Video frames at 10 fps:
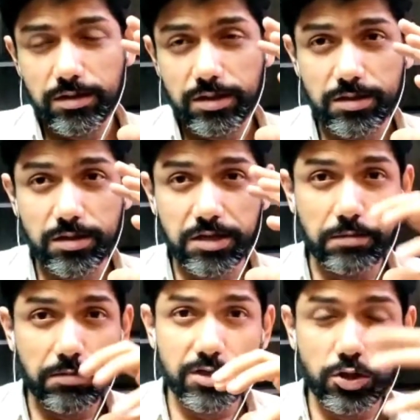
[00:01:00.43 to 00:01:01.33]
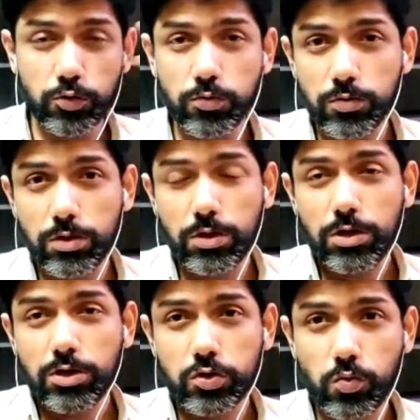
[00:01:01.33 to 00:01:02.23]
that is the 10 plus 2,
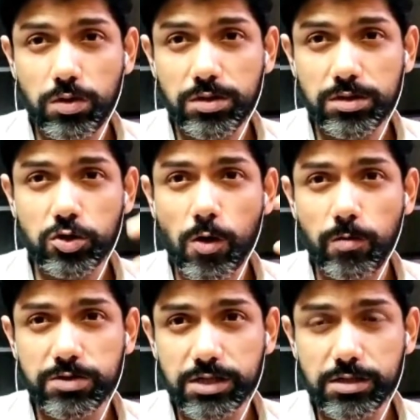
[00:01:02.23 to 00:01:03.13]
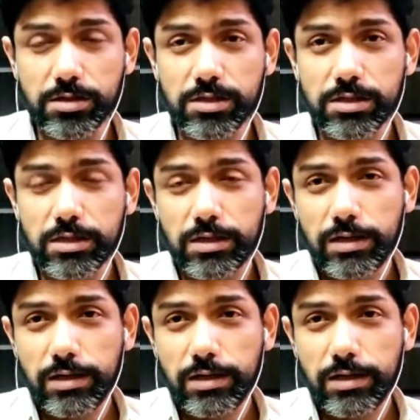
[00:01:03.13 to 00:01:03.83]
students, job seekers,